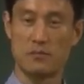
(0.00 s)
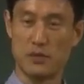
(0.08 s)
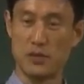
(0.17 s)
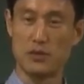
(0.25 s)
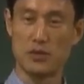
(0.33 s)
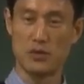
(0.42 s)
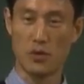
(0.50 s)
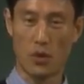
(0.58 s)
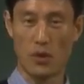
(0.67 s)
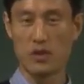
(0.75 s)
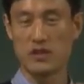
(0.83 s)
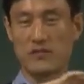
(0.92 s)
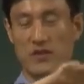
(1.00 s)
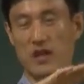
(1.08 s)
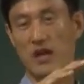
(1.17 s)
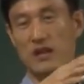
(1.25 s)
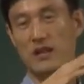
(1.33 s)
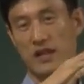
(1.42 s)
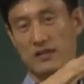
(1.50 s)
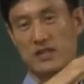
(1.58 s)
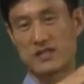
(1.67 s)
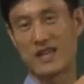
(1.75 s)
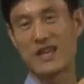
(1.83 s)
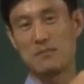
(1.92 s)
blue, all different color has the
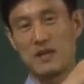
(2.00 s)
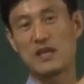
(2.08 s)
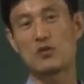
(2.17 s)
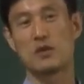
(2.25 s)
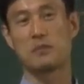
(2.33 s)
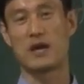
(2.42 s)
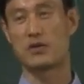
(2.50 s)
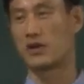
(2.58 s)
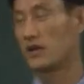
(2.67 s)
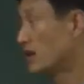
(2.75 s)
same equal power,